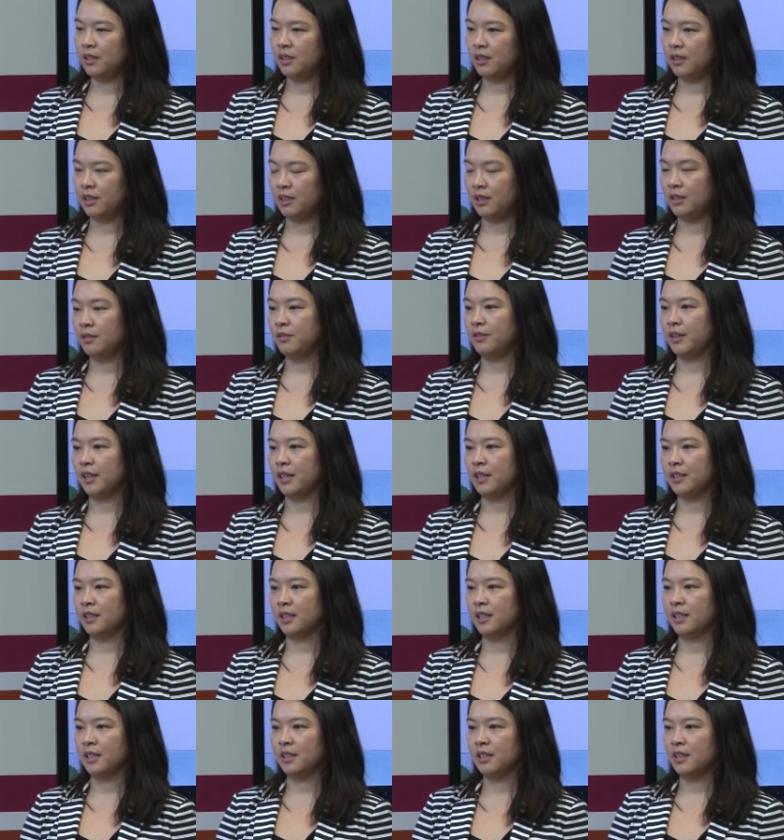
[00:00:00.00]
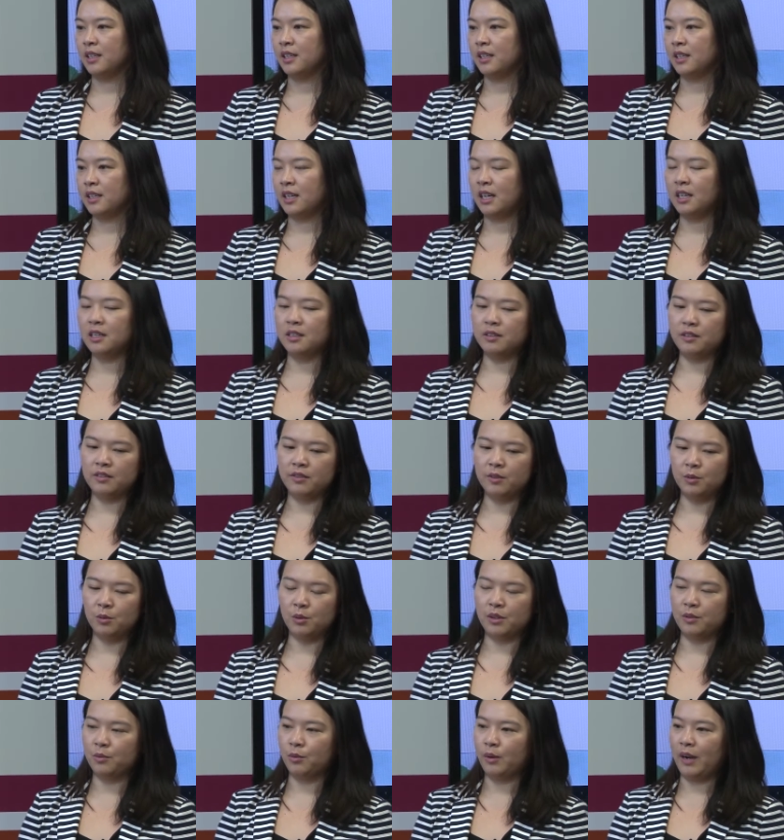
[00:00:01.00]
innovating. Kind of
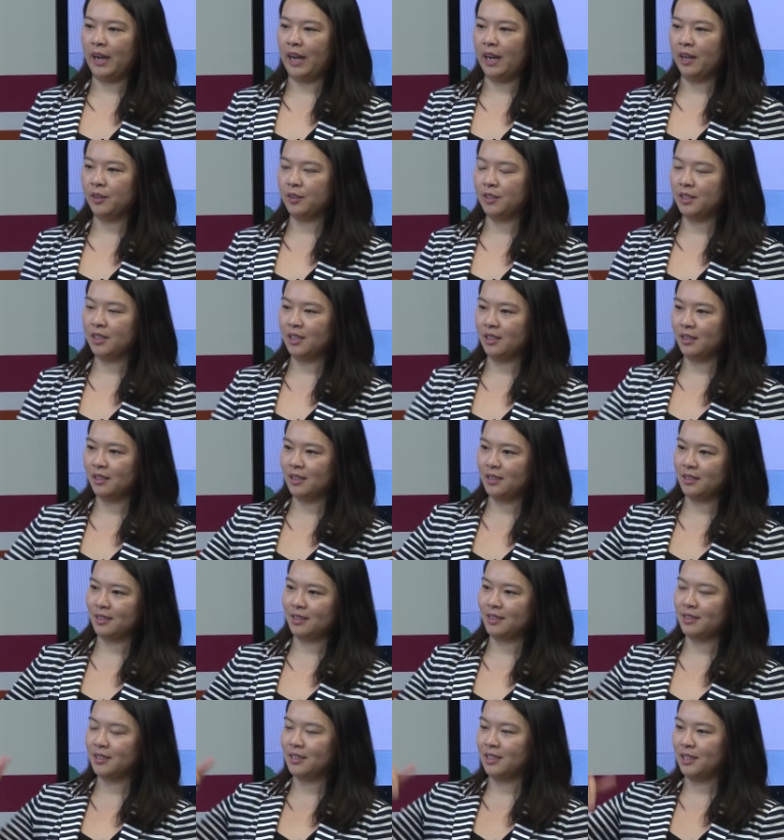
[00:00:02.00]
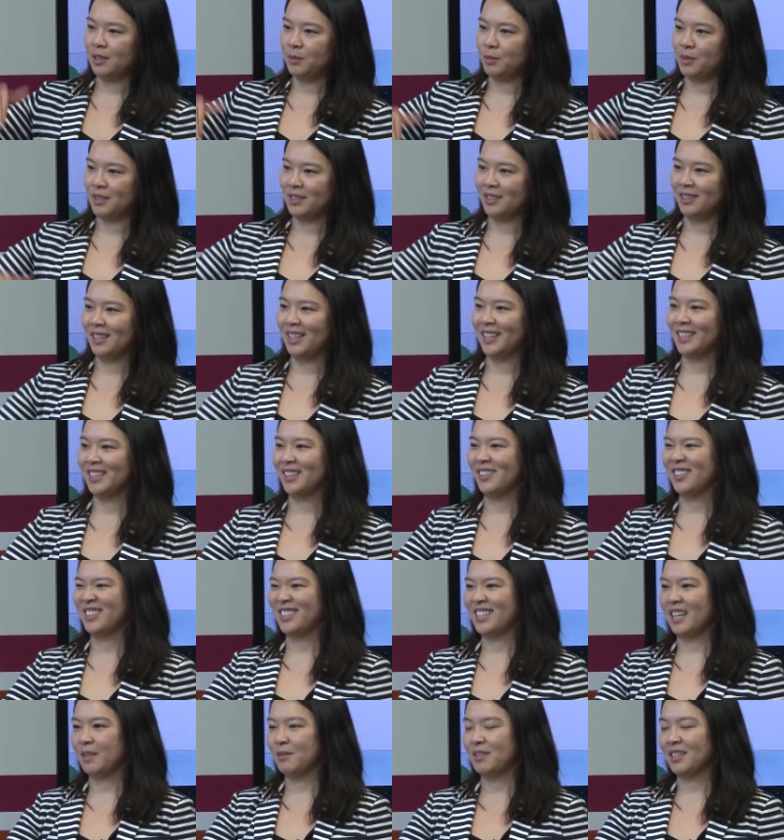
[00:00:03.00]
even with WoW, you get these dips and like, oh,
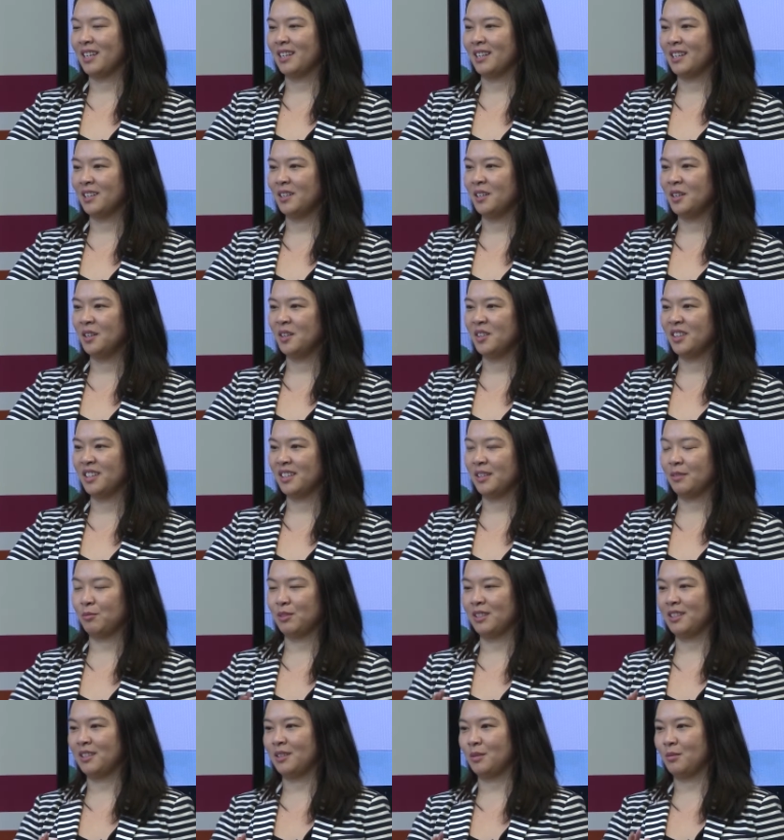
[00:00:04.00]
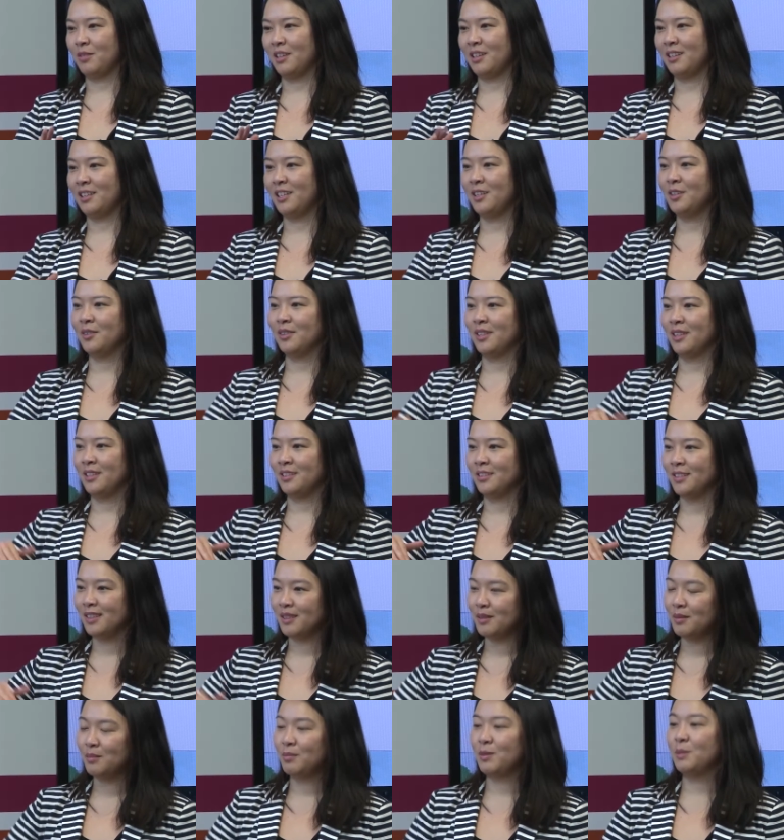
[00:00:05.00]
this game is getting old, and they release something new, and then
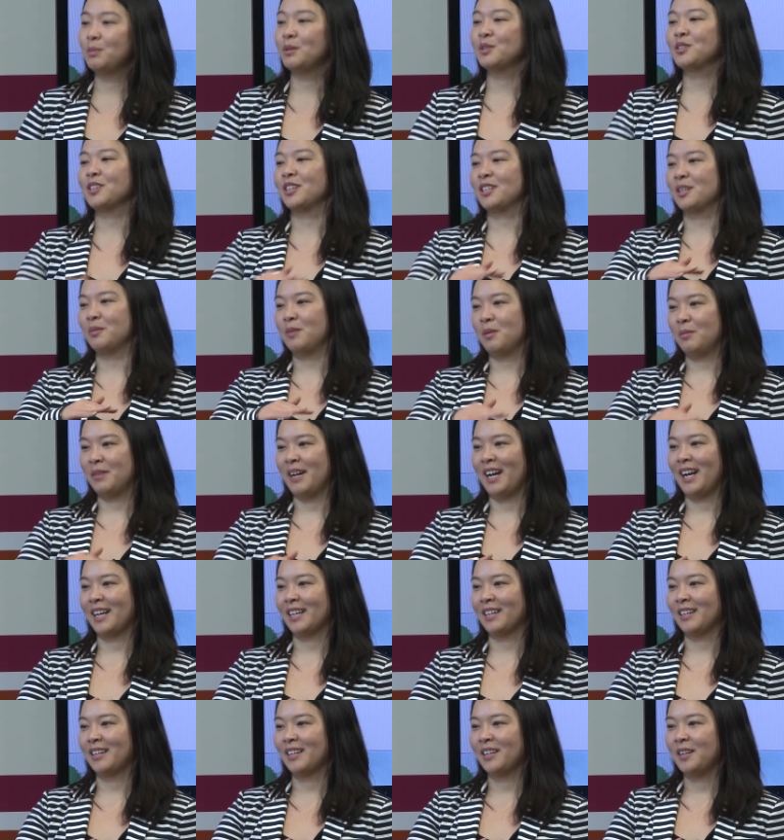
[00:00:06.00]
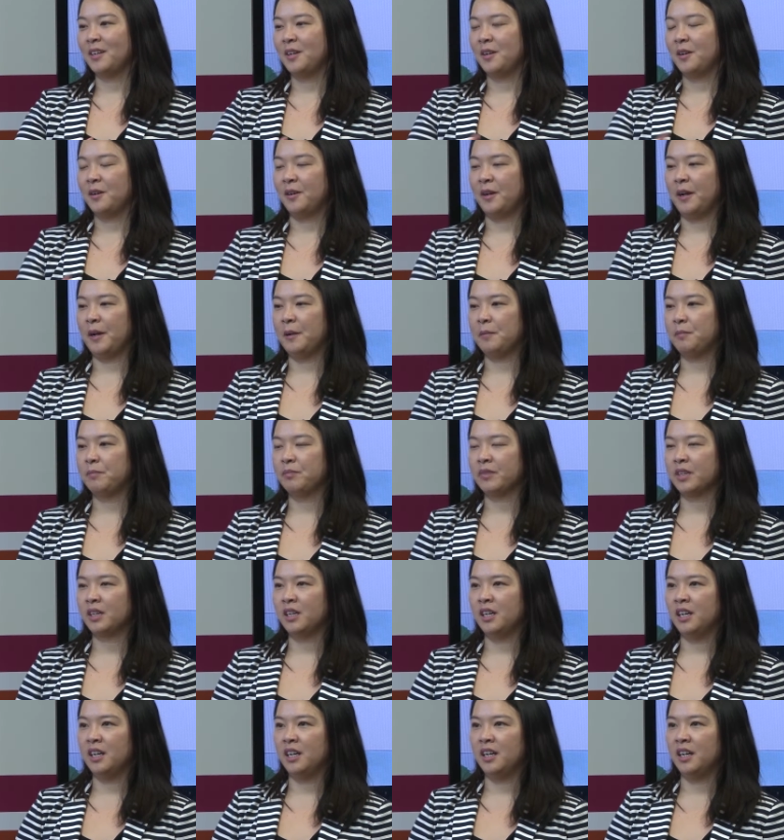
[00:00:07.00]
people start coming back, right?
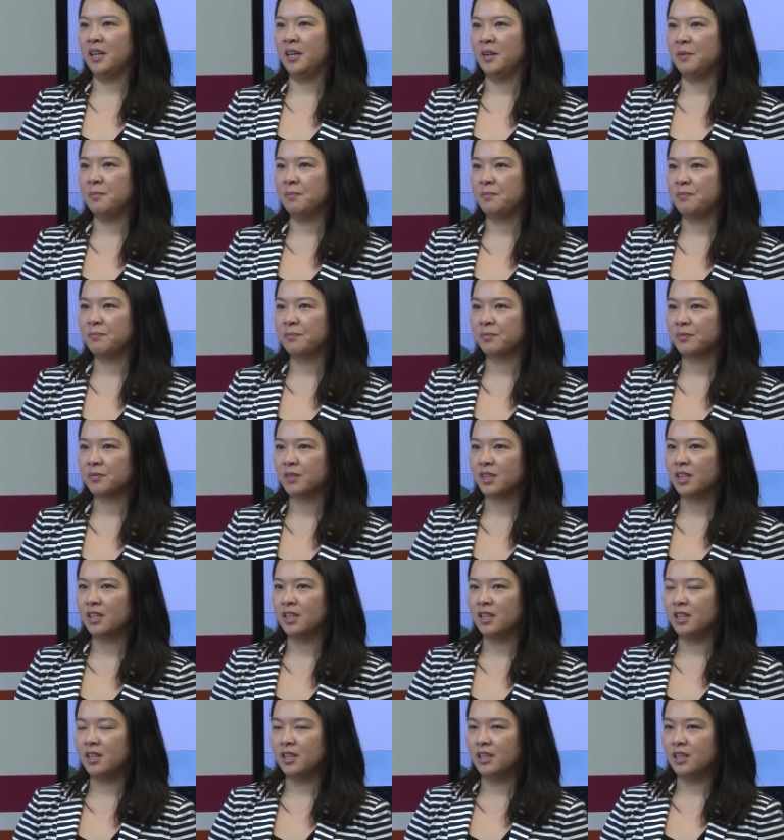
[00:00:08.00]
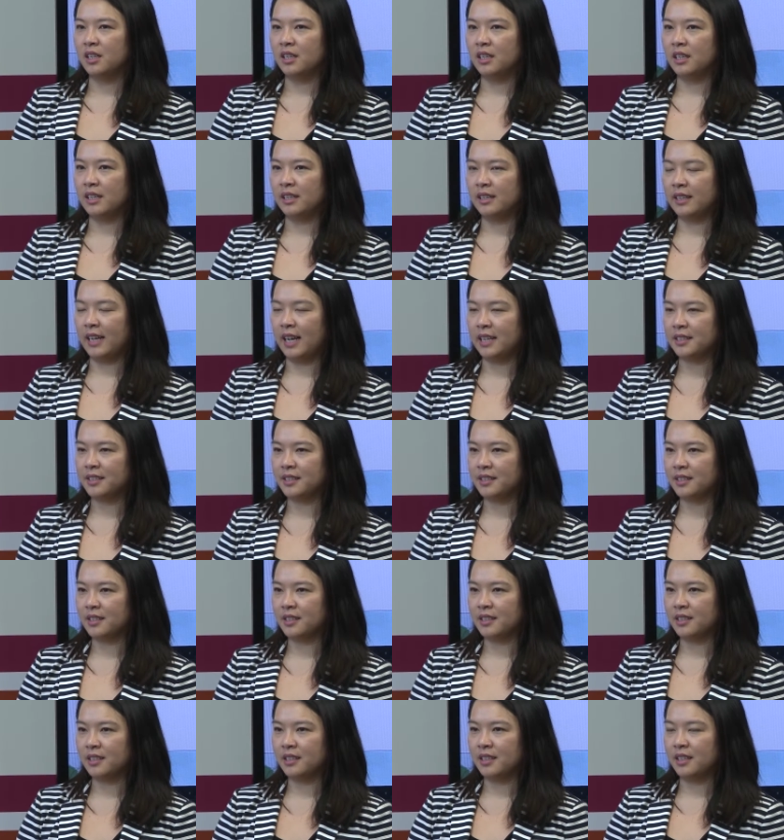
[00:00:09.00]
Um,
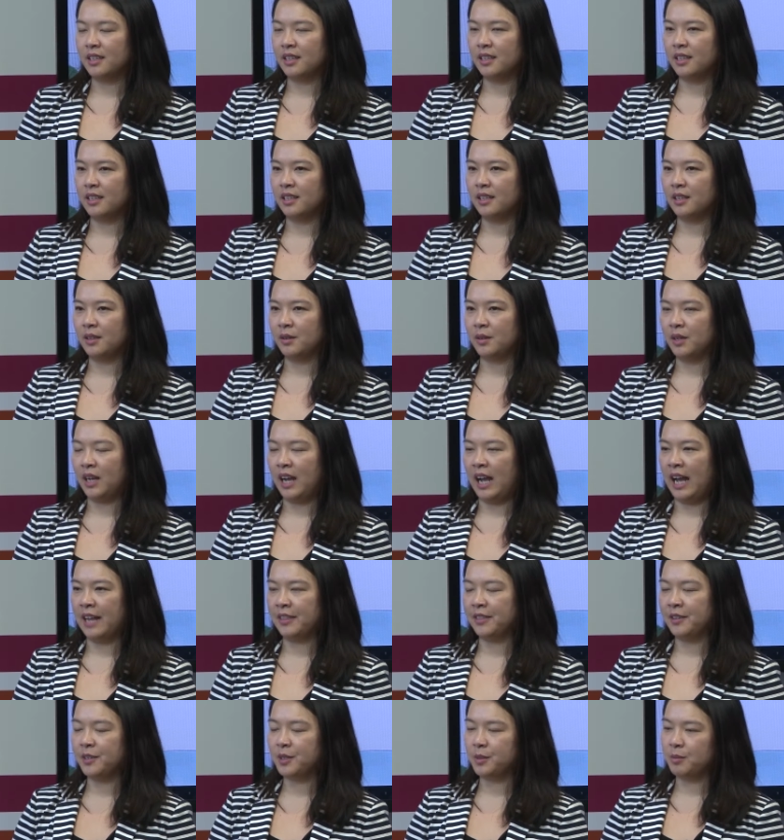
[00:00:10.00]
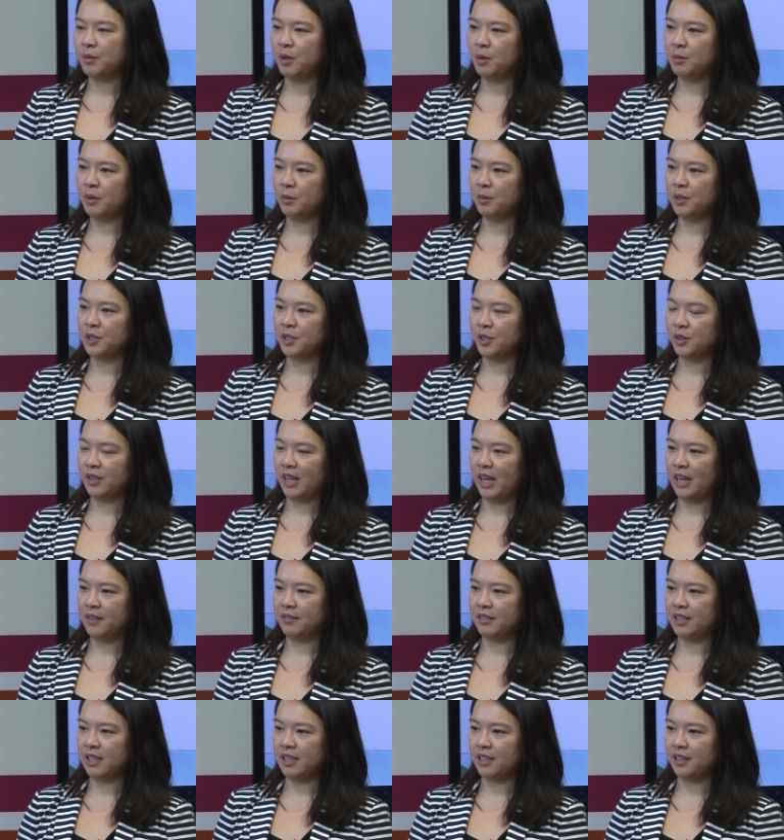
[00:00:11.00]
that's, at this moment, we don't
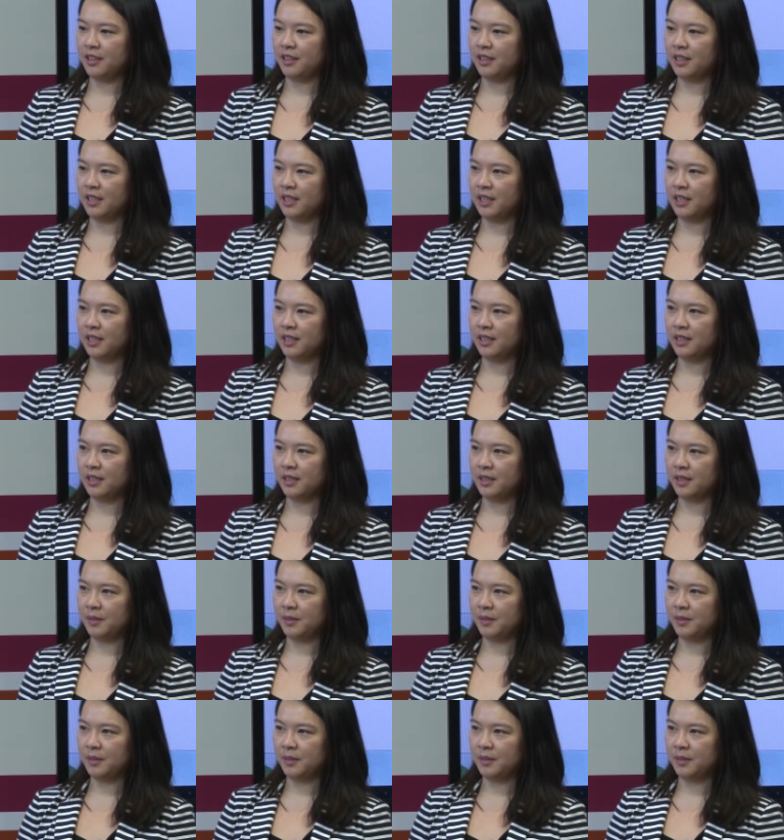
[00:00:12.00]
have anything,